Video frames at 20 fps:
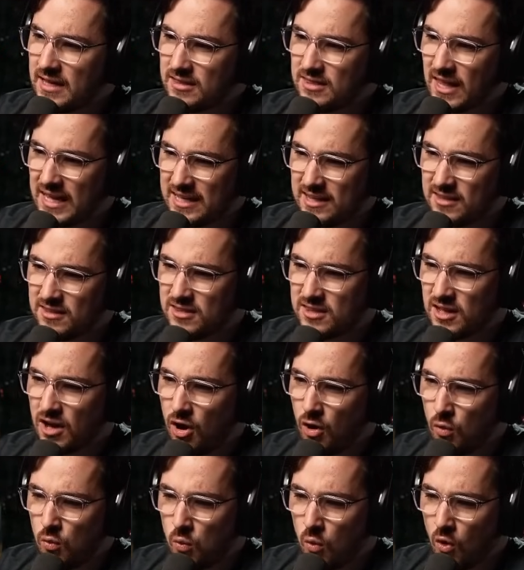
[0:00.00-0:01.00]
like the
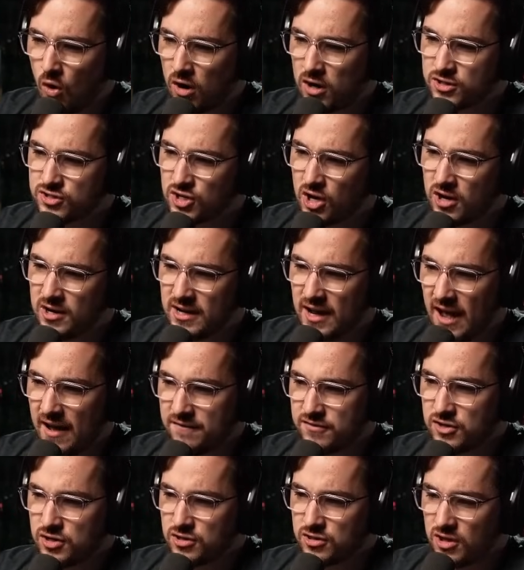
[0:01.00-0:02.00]
awards are an
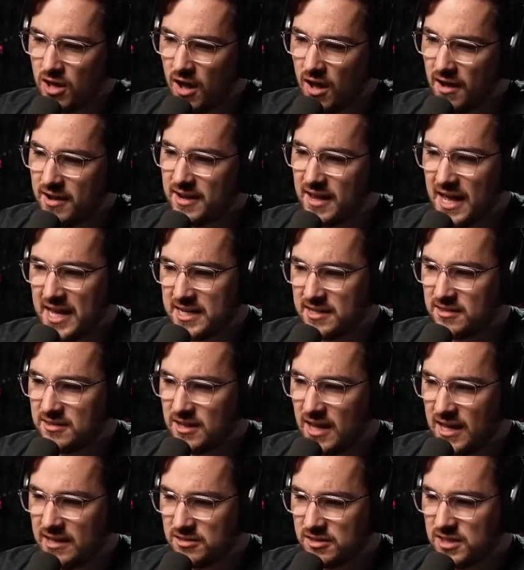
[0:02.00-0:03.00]
afterthought
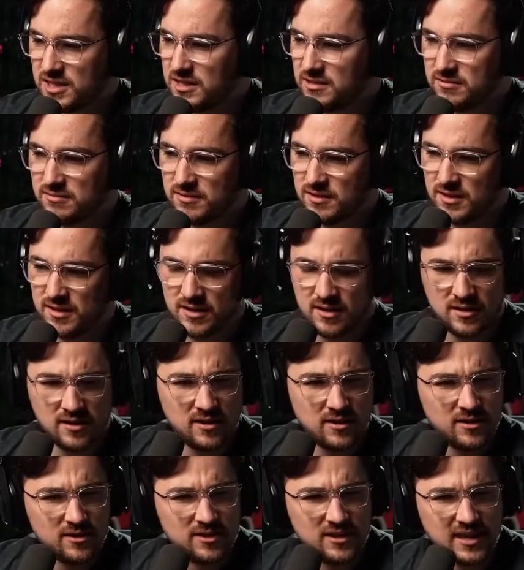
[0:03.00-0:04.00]
and and the
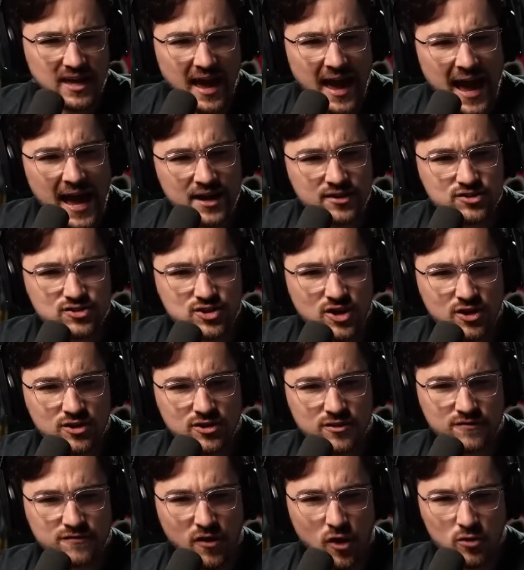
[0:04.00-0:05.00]
the ads are
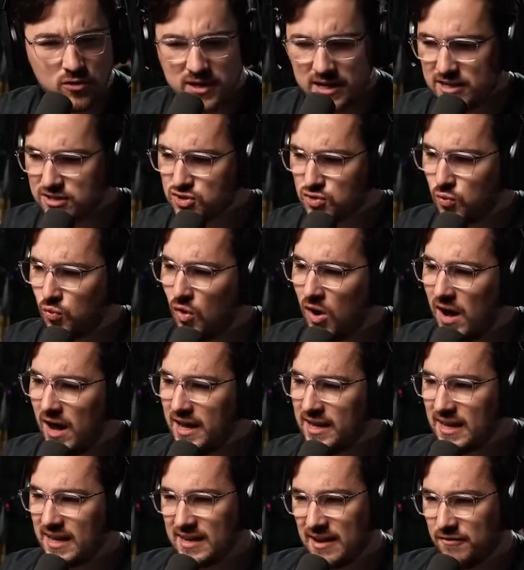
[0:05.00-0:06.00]
the focus
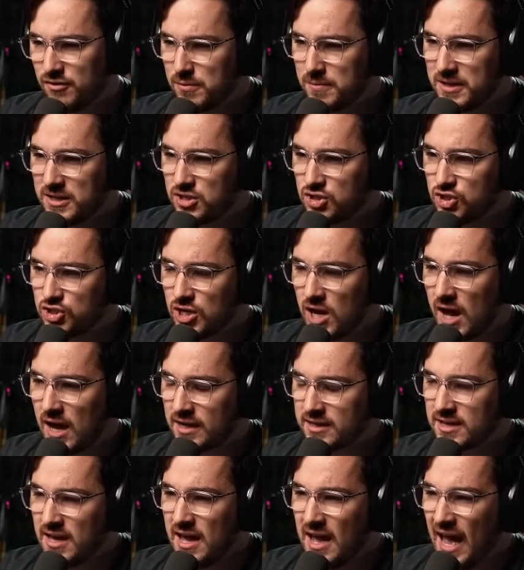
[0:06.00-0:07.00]
what and everybody's
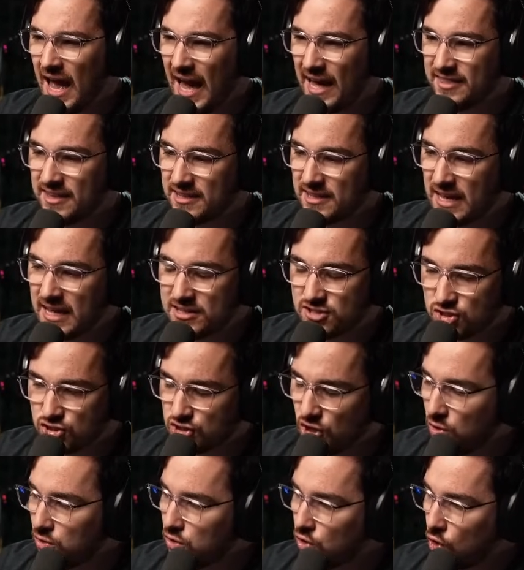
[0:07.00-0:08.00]
shocked and then it's
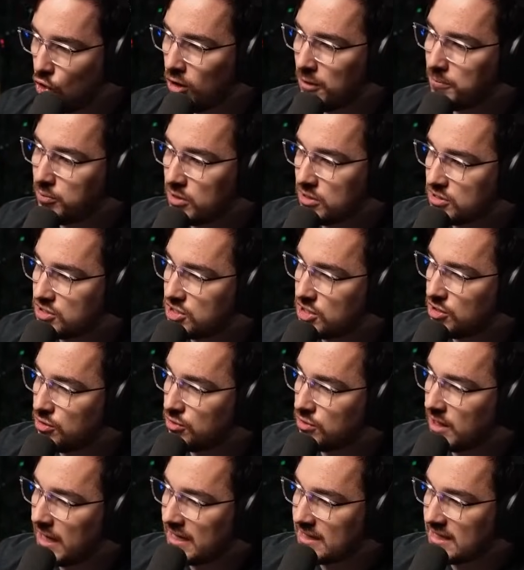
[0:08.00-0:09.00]
so corporate
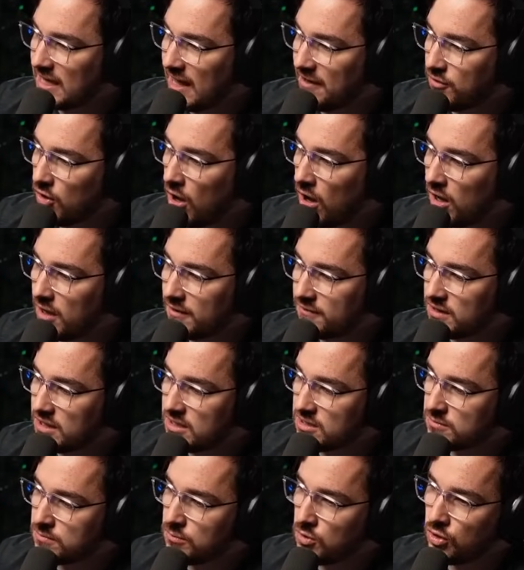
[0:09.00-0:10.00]
too like they have all of
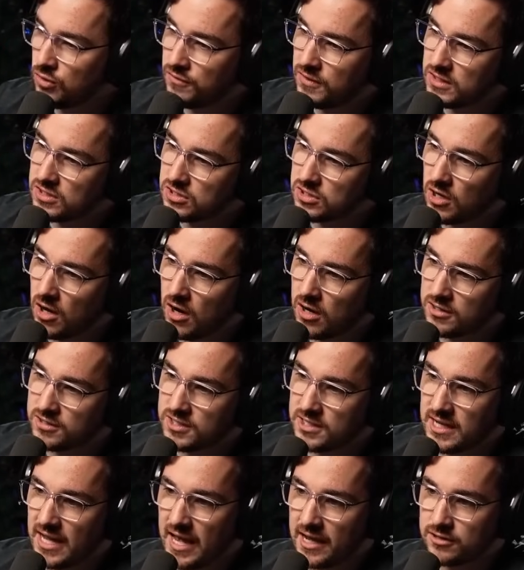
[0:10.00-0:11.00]
these movie stars
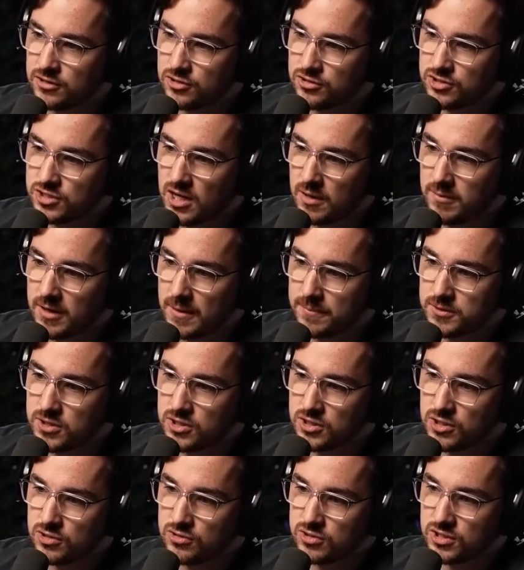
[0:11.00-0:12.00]
and actors coming up
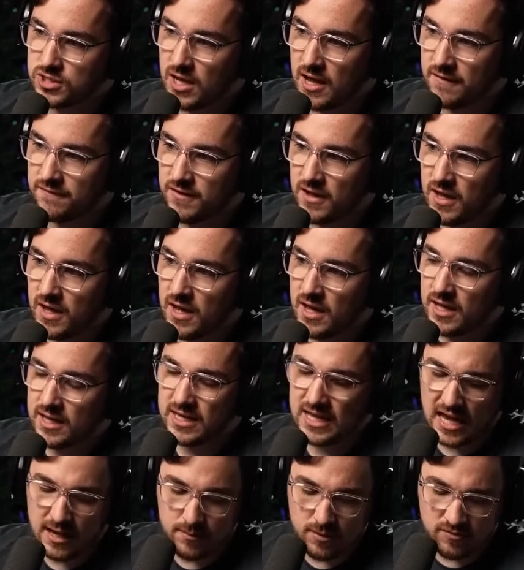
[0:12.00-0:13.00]
to do stuff
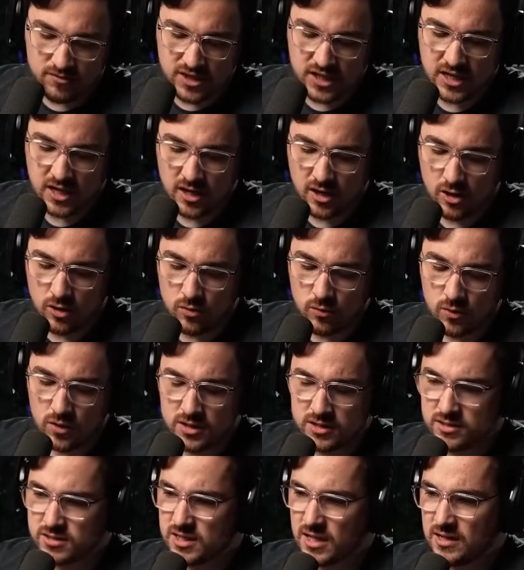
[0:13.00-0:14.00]
game of the year
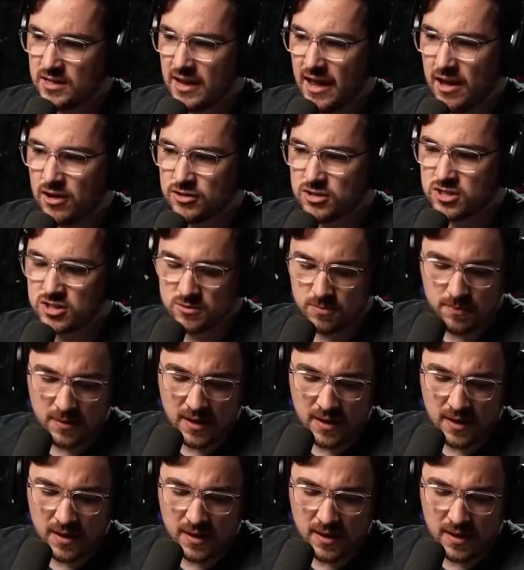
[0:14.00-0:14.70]
was announced